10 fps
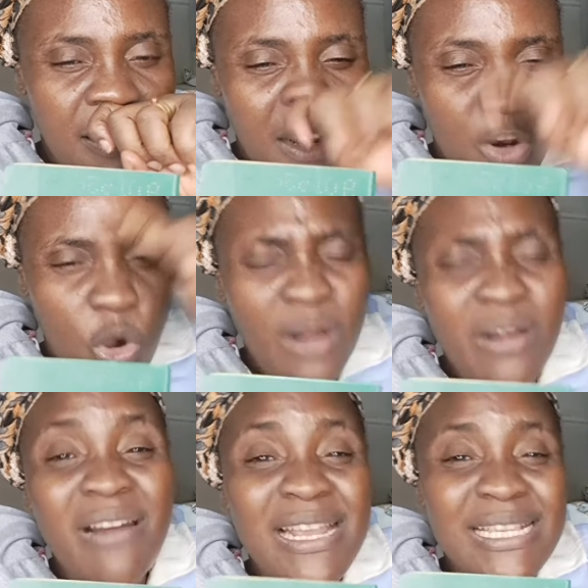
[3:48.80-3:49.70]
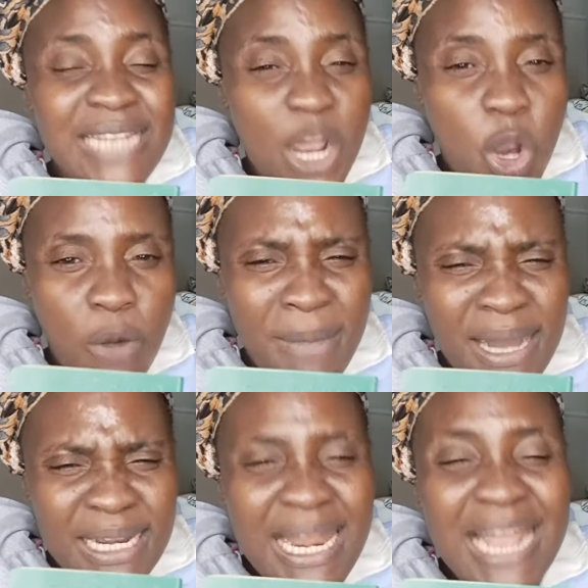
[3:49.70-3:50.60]
God is releasing a
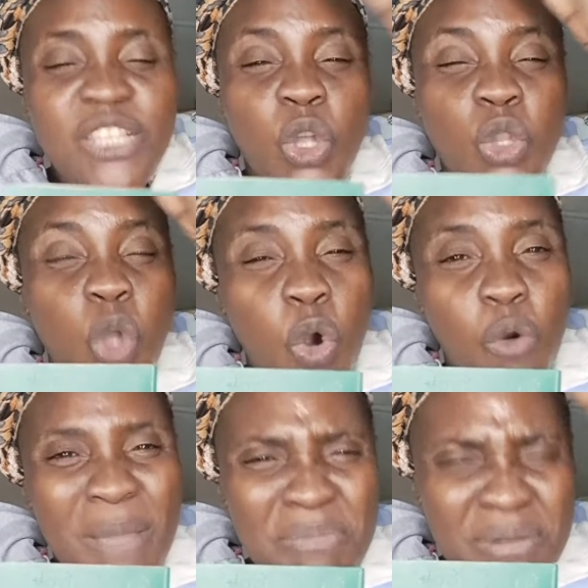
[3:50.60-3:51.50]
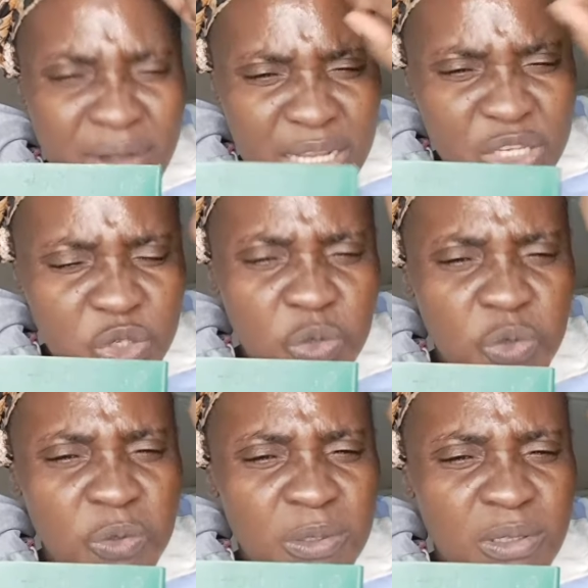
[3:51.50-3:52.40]
command. Let your document be released to
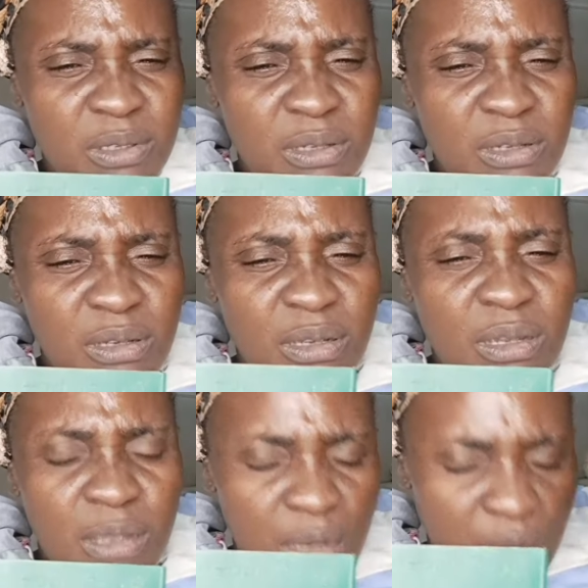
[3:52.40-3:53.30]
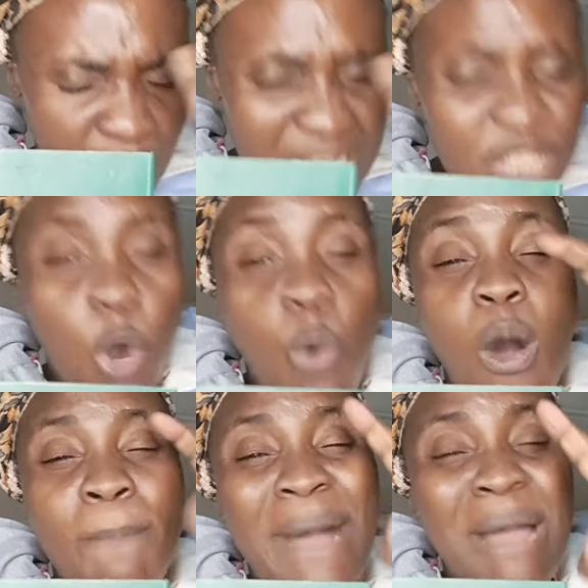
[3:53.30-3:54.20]
you. Let your
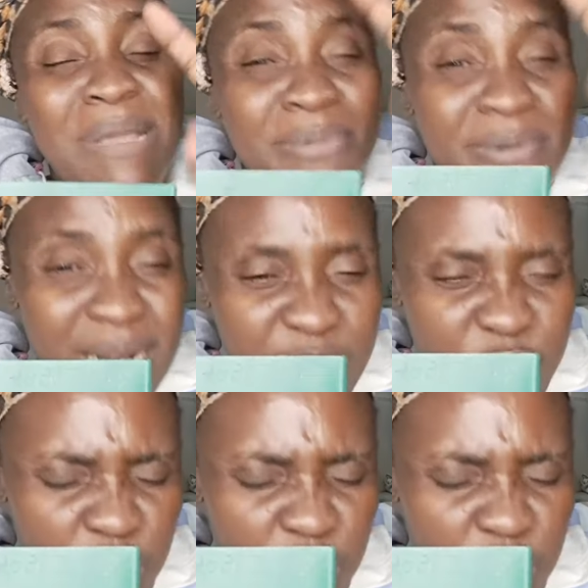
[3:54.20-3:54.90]
work permit be released to